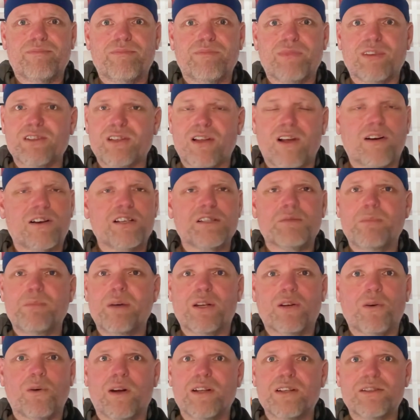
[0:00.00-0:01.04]
As long as
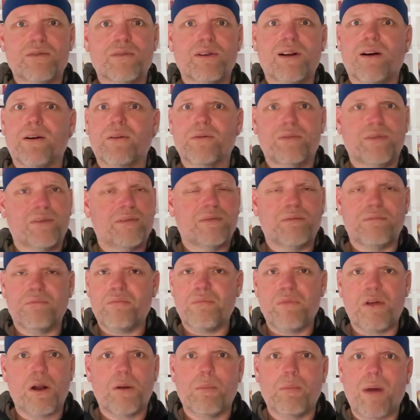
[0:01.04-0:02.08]
Bitcoin's around,
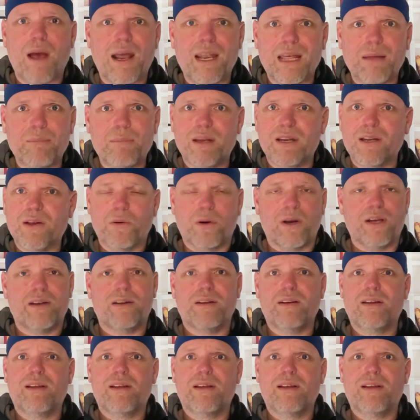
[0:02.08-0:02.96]
they're mining Bitcoin.